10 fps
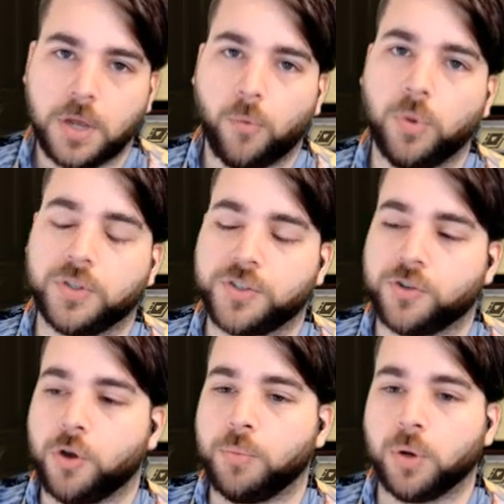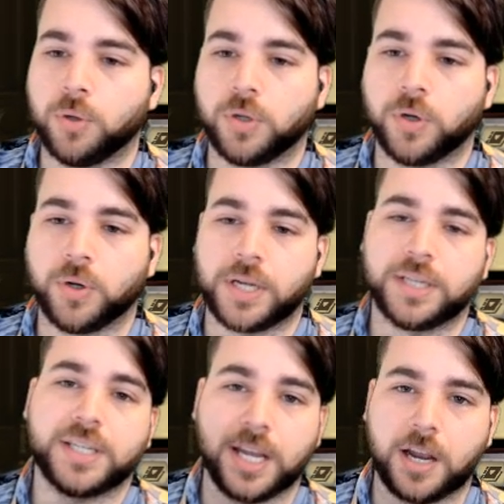will snowball and
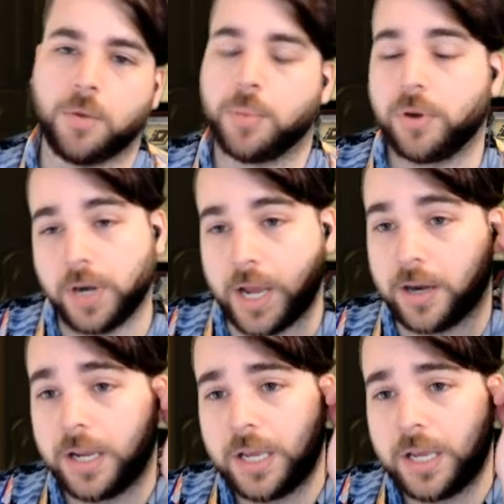take our opponent out.